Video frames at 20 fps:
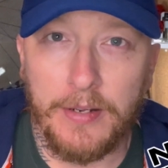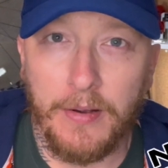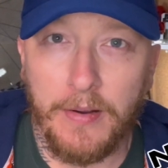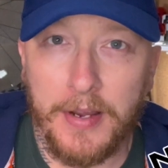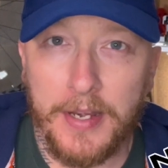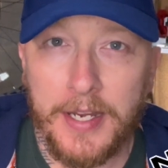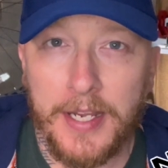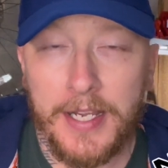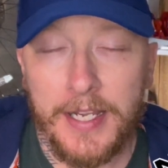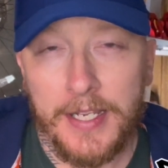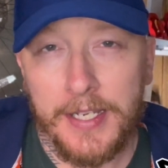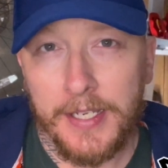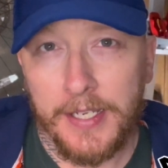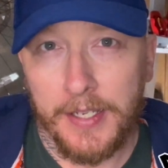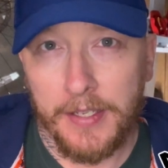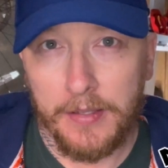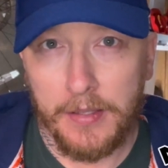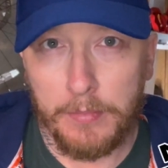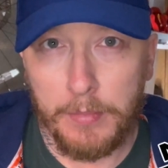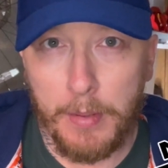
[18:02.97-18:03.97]

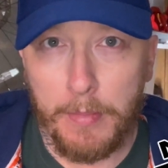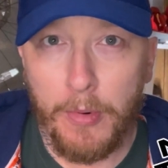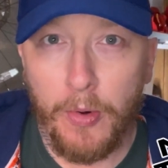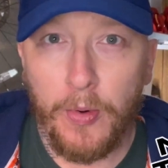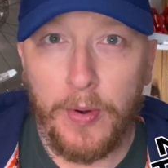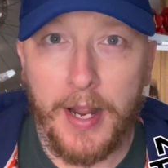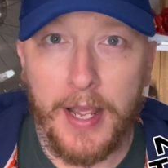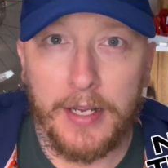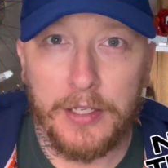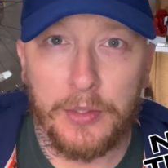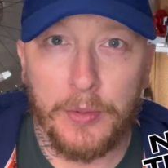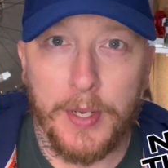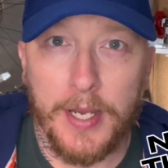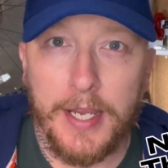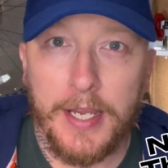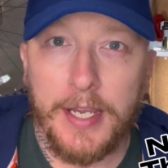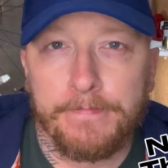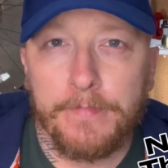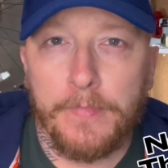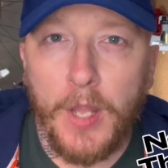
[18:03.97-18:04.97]
There'll be more next
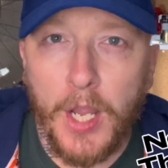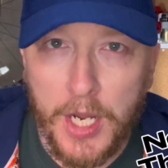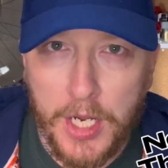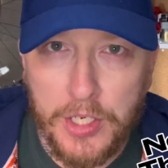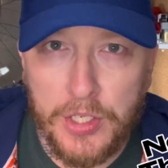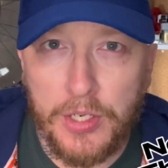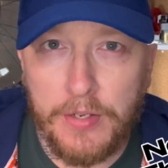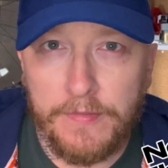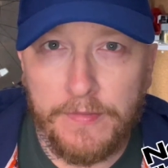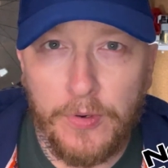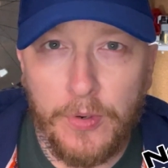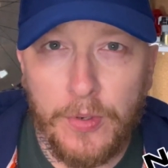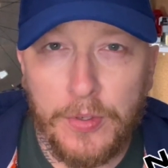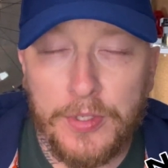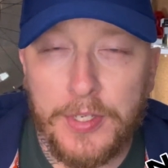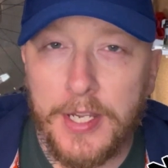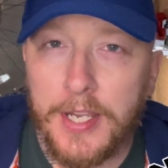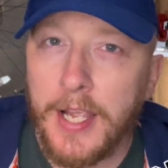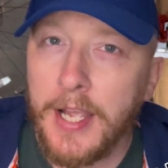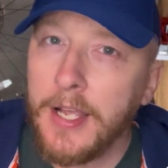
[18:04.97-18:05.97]
week, issue
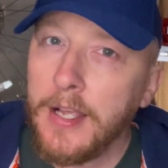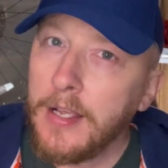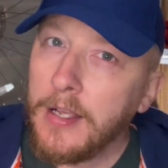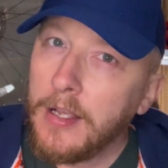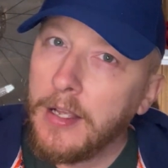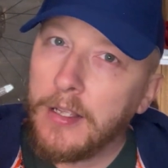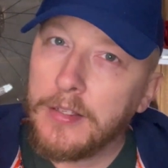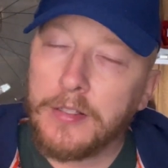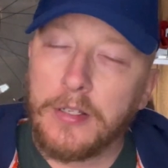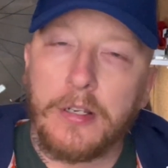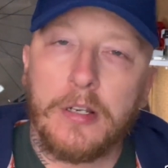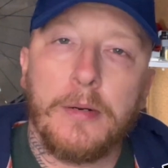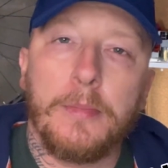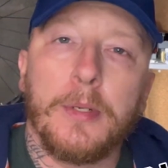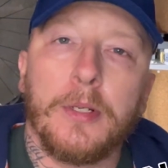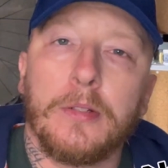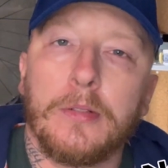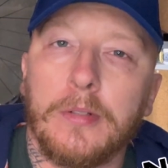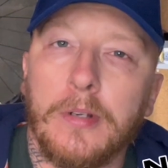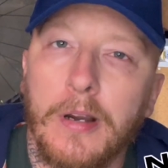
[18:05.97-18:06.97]
40. So come
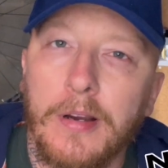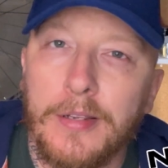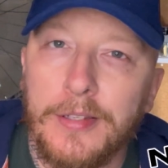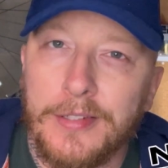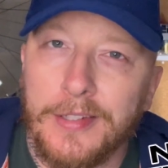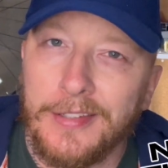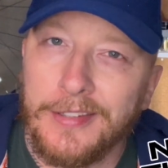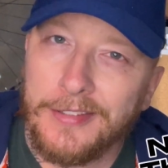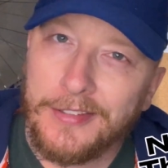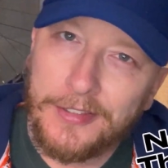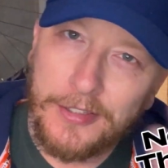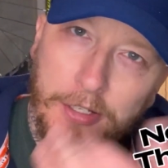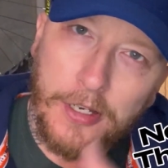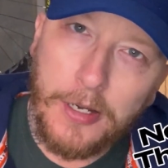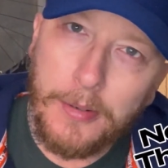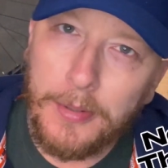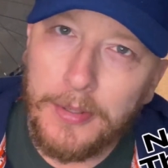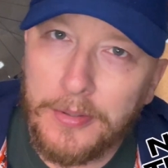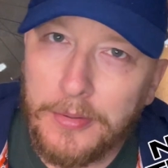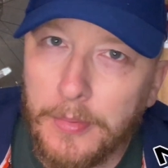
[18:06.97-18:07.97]
along, guys.
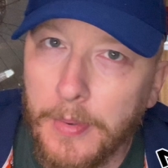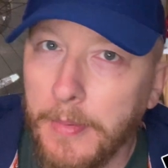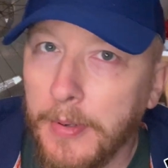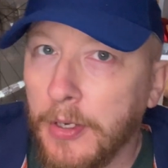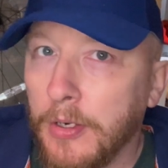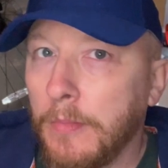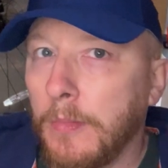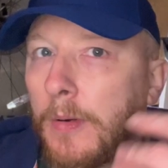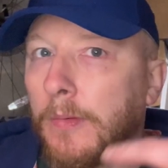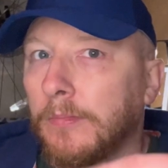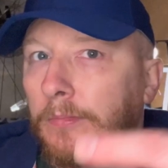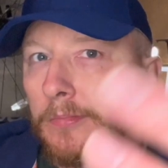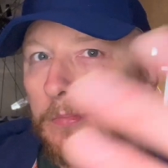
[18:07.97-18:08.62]
Come along with come on.